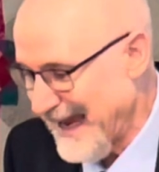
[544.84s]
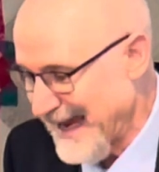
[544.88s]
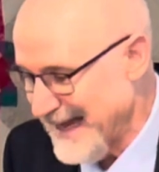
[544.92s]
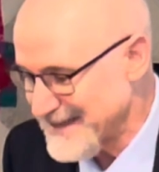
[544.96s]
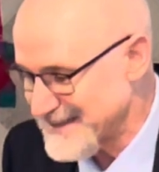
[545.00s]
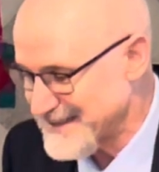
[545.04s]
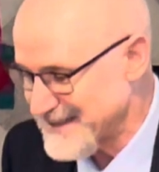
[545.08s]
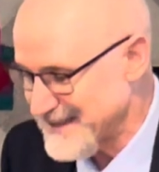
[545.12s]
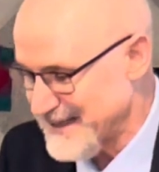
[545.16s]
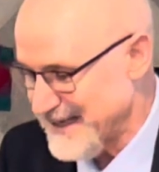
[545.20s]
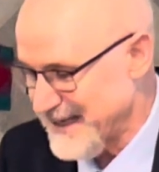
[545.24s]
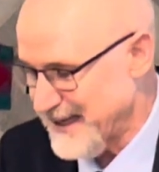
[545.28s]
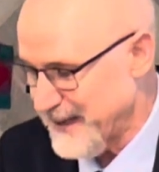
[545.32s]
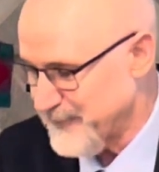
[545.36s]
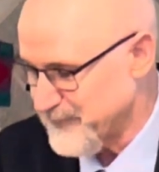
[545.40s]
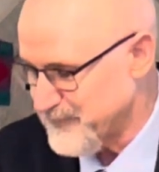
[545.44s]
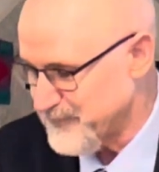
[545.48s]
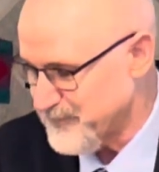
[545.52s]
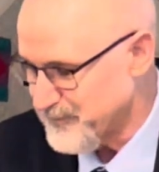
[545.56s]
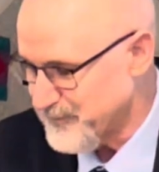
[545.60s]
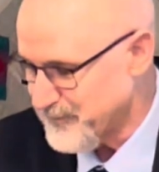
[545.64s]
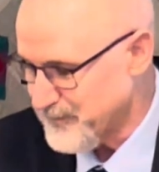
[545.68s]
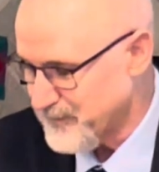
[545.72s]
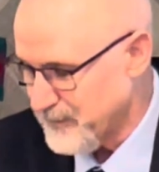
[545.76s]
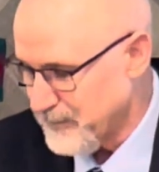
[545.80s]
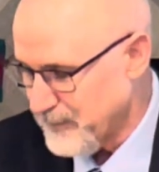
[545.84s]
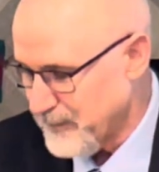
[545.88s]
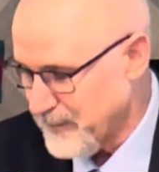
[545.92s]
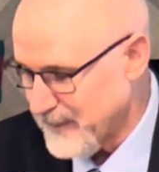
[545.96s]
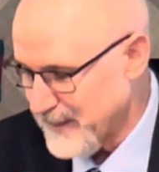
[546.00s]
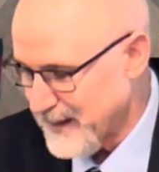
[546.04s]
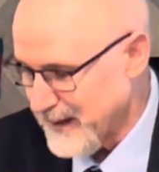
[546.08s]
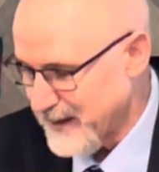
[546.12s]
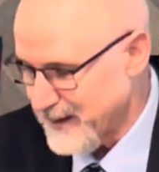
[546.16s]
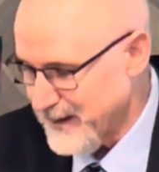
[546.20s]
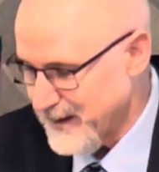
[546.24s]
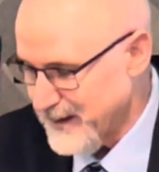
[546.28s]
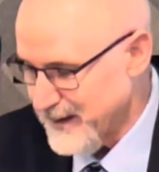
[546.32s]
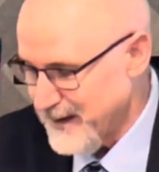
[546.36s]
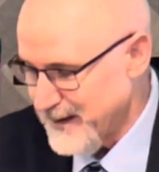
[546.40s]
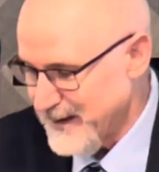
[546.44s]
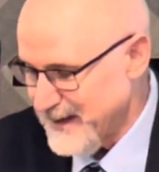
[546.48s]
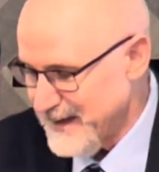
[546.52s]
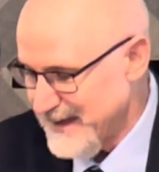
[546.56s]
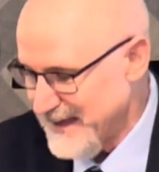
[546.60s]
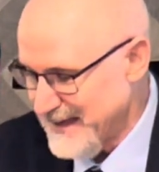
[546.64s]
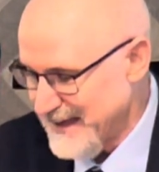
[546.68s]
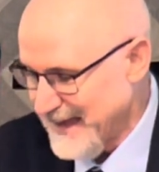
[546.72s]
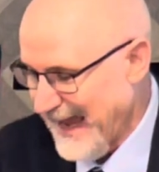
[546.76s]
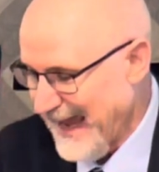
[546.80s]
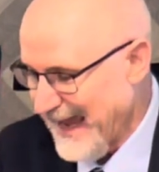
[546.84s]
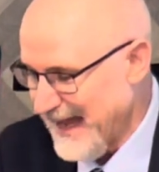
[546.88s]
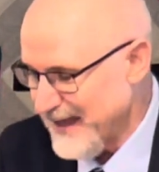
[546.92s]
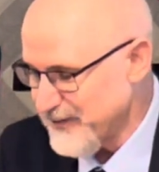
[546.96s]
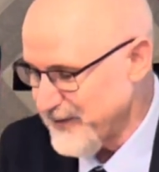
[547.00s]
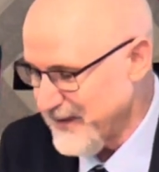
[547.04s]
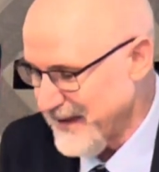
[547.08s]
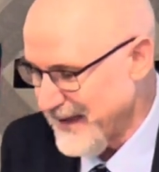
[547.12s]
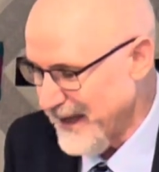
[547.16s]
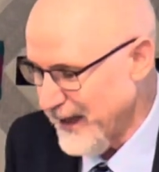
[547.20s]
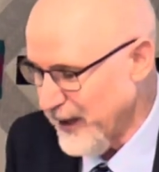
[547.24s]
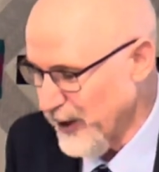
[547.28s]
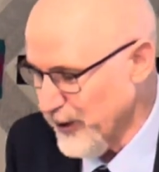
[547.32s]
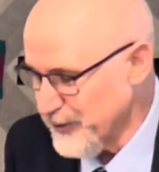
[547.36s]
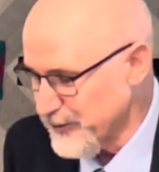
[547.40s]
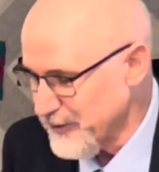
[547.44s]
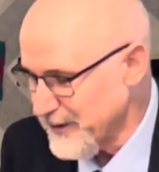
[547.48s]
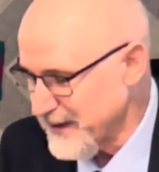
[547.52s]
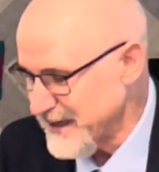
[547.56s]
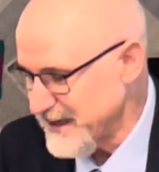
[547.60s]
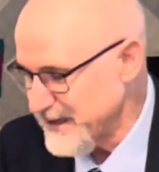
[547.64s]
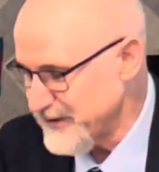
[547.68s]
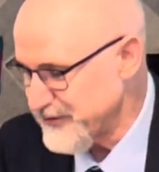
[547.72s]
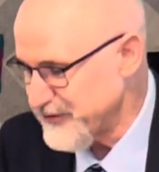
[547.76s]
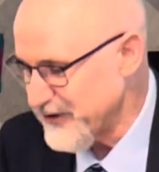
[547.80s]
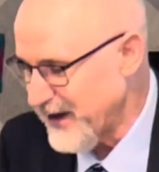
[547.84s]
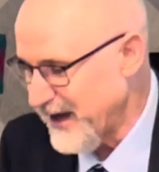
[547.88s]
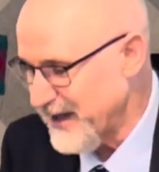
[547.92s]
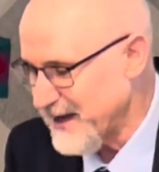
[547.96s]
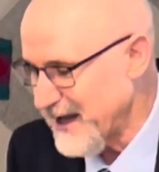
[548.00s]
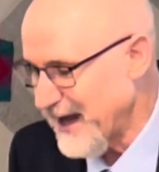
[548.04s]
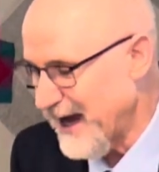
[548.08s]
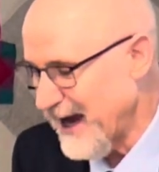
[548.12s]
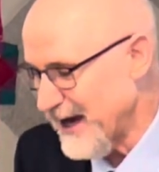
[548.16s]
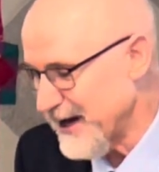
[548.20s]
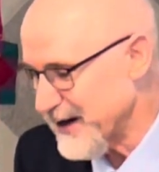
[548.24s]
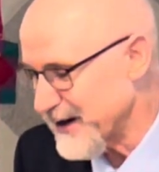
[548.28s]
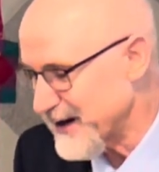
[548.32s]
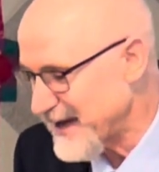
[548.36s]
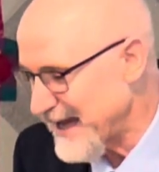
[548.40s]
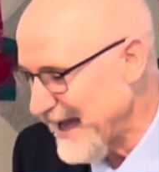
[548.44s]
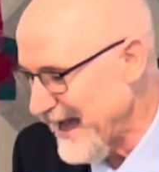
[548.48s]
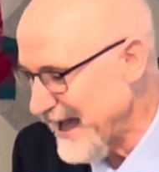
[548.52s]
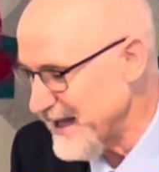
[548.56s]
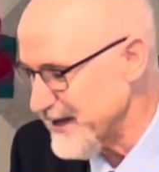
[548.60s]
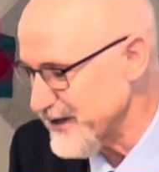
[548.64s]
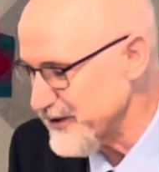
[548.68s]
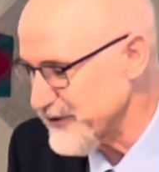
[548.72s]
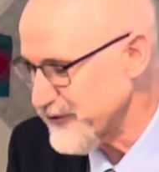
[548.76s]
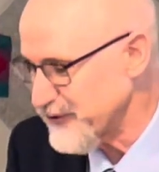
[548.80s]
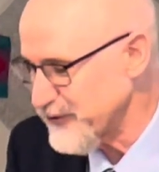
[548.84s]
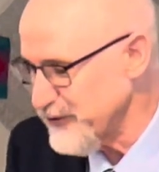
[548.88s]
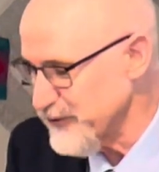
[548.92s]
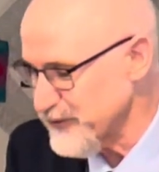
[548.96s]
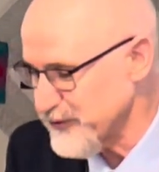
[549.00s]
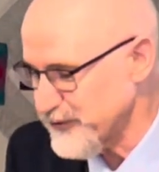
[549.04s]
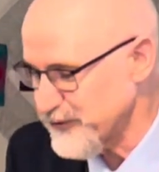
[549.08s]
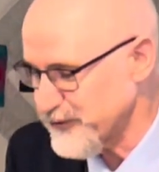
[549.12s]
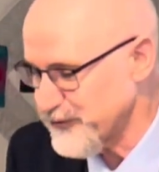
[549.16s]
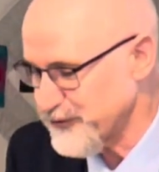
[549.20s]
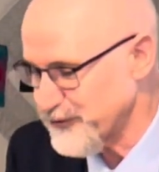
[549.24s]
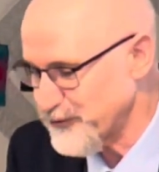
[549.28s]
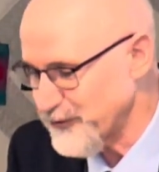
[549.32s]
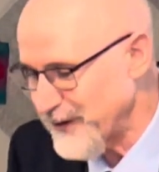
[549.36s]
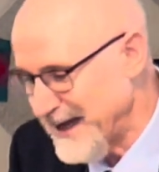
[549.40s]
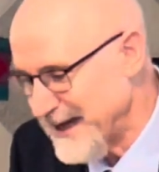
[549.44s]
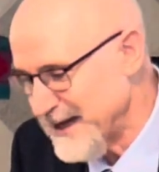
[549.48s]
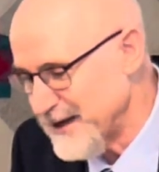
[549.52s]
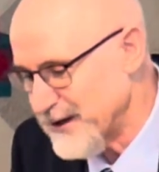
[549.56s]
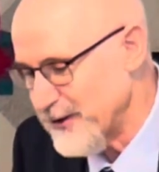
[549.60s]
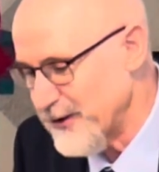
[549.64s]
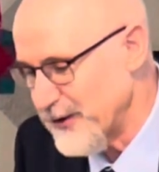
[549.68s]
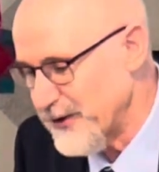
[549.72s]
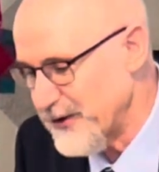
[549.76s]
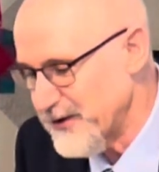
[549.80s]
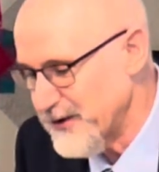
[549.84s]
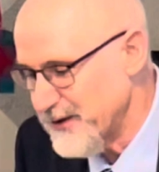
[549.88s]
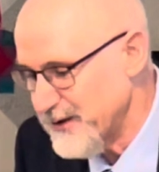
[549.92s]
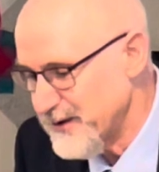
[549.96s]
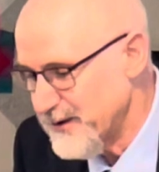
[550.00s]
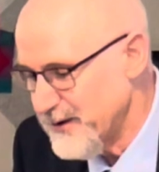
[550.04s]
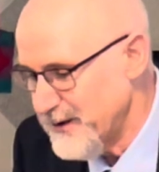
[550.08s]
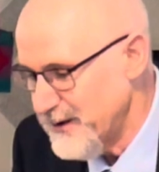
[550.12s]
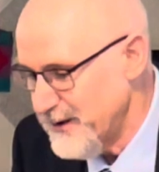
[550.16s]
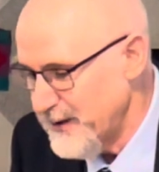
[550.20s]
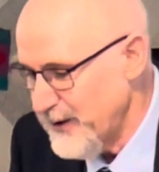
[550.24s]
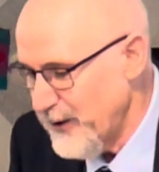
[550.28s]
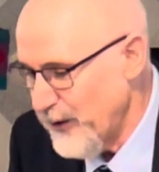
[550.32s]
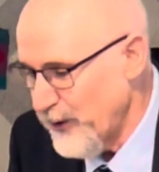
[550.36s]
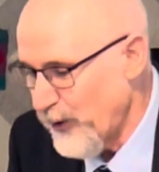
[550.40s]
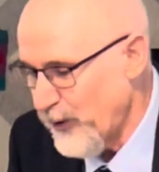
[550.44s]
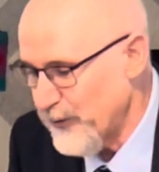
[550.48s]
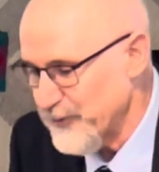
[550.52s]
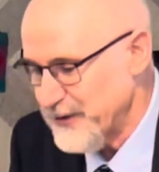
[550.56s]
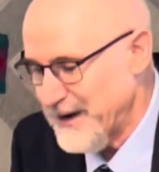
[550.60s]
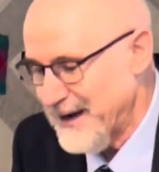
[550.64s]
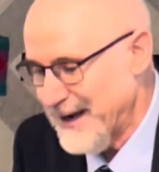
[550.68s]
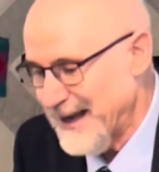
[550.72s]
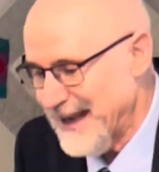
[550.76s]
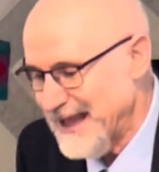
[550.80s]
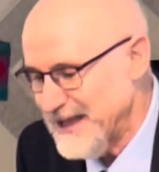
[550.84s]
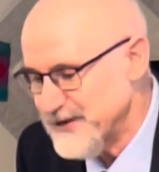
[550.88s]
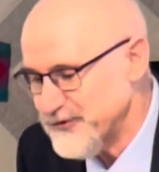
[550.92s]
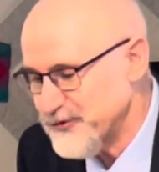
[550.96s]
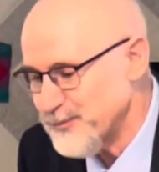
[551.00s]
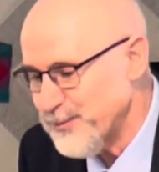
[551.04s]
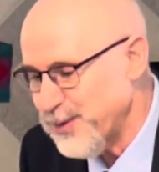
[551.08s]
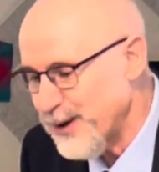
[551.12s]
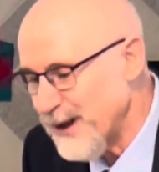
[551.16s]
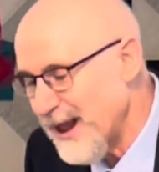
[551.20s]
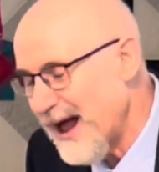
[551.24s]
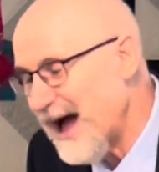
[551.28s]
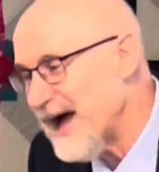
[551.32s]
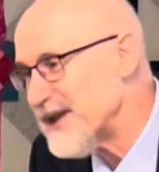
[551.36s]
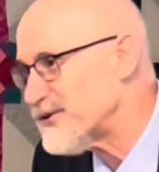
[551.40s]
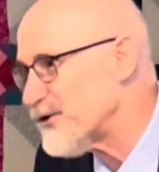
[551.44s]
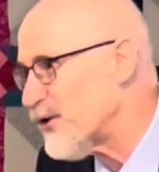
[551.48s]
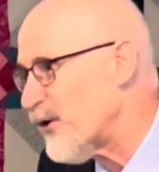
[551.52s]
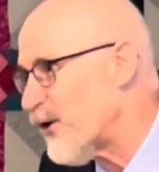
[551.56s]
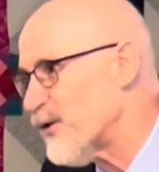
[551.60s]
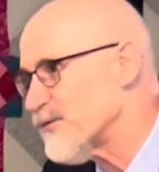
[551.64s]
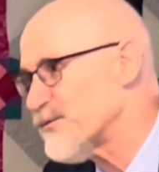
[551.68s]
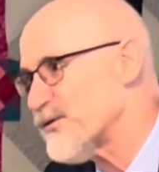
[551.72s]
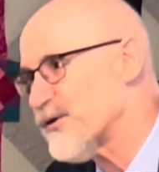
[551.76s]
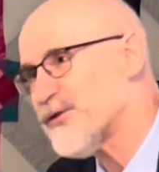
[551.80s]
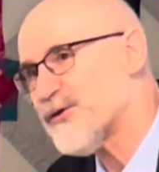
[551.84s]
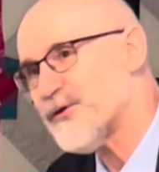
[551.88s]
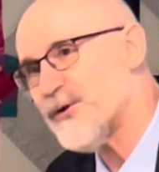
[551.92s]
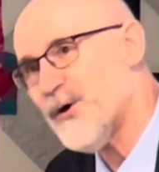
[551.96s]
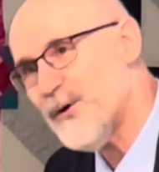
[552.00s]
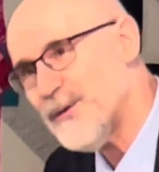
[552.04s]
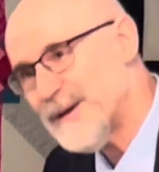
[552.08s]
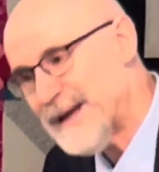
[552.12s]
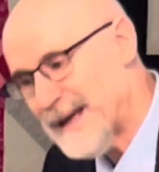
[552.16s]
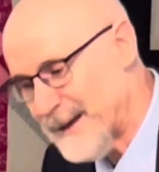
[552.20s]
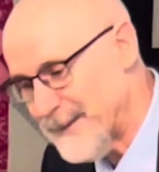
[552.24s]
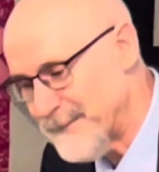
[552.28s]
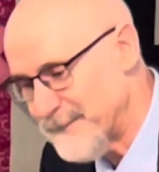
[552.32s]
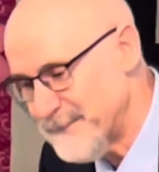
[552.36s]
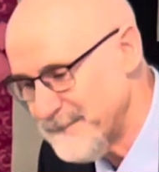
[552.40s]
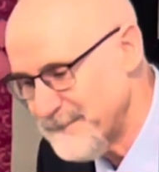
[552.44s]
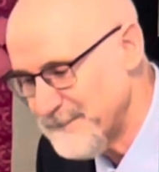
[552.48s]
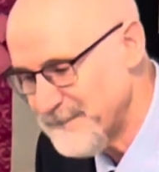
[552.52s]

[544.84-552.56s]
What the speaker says: Antony. He had the elderly John Hyrcanus too strangled over an alleged plot to overthrow him.